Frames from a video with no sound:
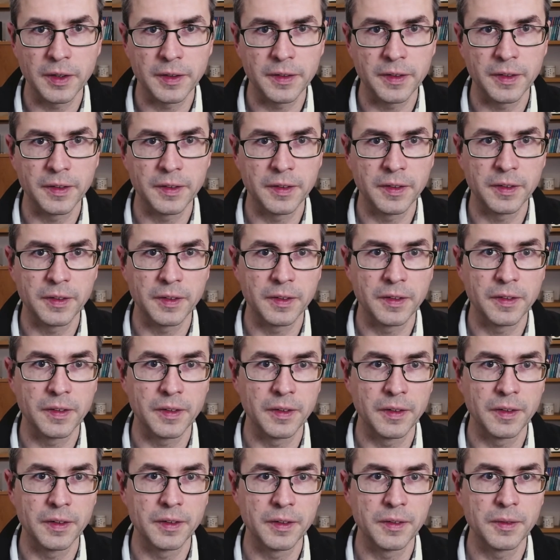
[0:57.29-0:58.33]
As I said, it's
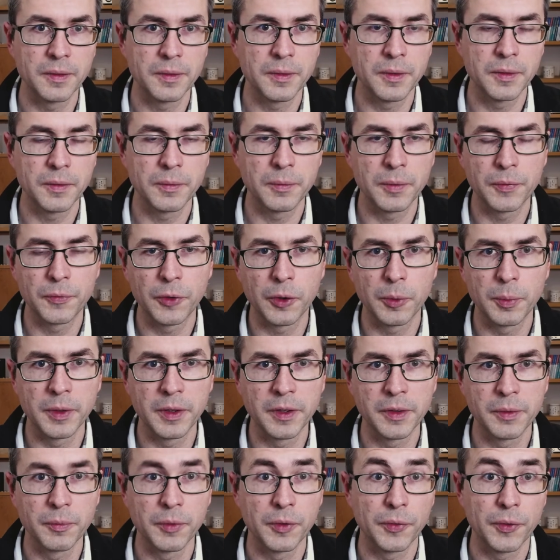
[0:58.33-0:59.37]
a uh, uh,
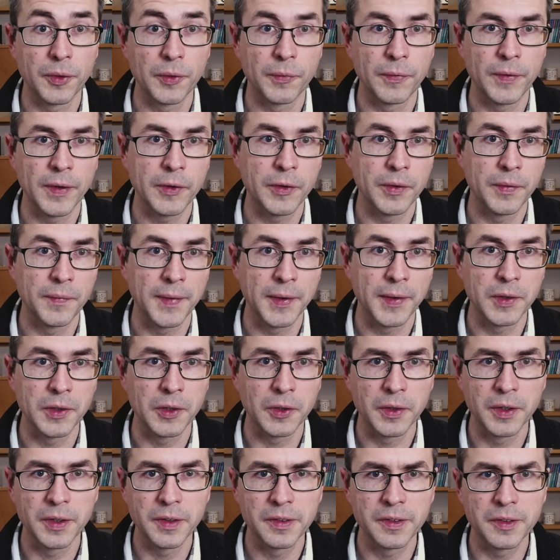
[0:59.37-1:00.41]
formalism with a very, very
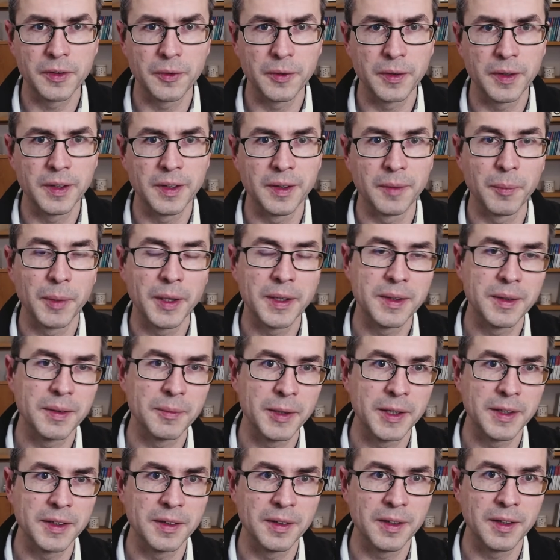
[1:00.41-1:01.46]
long history and many,
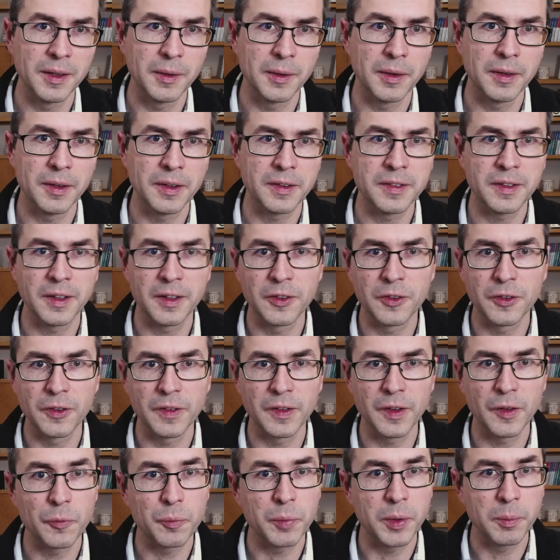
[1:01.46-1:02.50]
many uh,
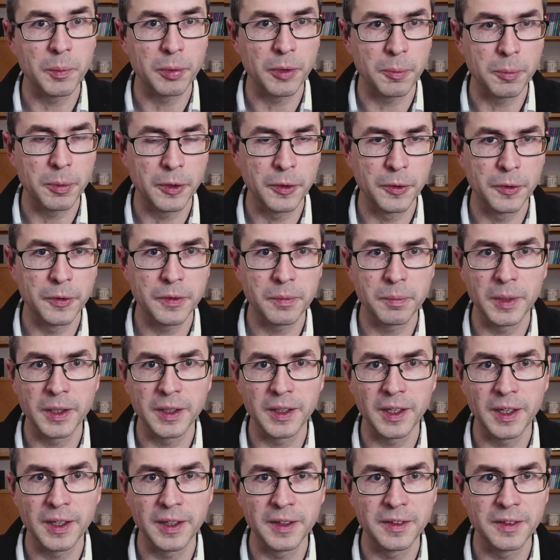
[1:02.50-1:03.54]
extensions have been proposed,
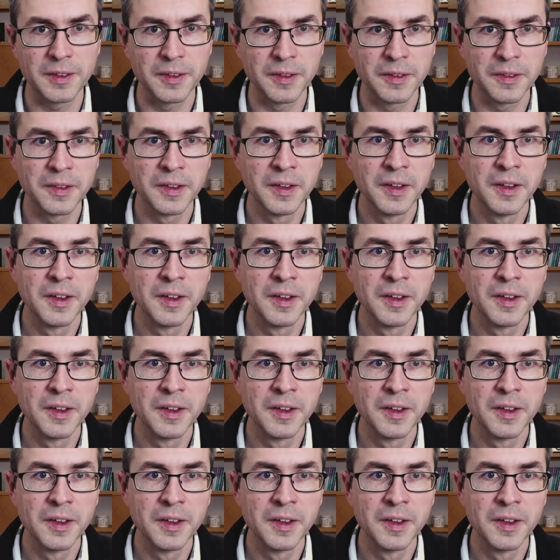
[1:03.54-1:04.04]
many ideas